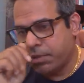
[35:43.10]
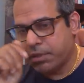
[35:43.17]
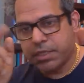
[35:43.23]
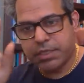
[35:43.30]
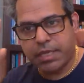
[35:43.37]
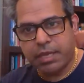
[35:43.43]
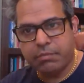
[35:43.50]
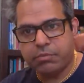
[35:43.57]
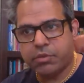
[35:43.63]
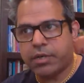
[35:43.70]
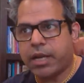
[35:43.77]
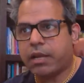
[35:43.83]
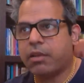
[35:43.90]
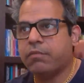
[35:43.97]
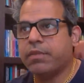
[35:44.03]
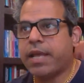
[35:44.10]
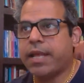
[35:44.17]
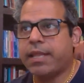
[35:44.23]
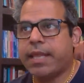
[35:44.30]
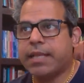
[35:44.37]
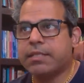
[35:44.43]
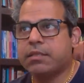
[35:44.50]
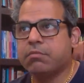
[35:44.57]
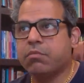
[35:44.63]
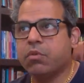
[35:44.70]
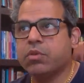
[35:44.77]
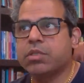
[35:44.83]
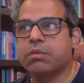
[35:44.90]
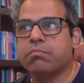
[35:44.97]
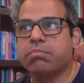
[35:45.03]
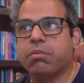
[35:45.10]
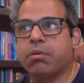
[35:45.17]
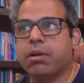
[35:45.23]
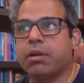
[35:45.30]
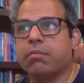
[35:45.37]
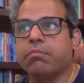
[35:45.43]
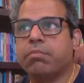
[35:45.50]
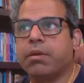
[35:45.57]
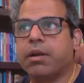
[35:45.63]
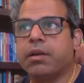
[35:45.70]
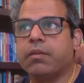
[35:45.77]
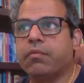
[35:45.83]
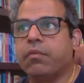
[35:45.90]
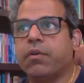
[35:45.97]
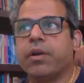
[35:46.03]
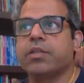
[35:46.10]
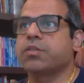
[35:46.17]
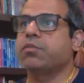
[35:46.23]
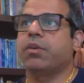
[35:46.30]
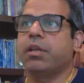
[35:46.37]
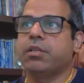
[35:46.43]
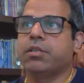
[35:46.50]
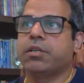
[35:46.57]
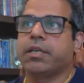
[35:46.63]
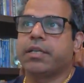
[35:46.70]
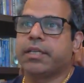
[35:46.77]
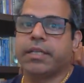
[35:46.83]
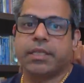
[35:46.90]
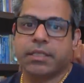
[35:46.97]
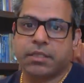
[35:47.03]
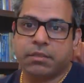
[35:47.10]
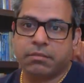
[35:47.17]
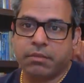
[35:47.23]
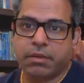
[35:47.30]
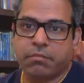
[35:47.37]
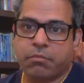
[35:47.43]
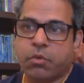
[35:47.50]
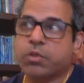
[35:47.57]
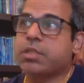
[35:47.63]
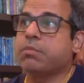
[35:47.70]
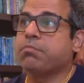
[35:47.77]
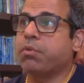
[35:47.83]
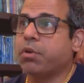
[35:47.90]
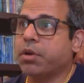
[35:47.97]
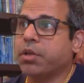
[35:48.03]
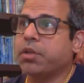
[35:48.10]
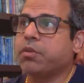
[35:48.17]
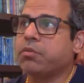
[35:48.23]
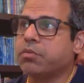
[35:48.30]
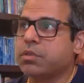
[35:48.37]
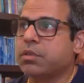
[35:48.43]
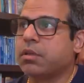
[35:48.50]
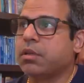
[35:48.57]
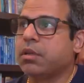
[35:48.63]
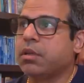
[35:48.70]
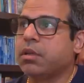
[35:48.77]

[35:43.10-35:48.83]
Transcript: but just keep track of that that's the most important part for an astrologer at least most important use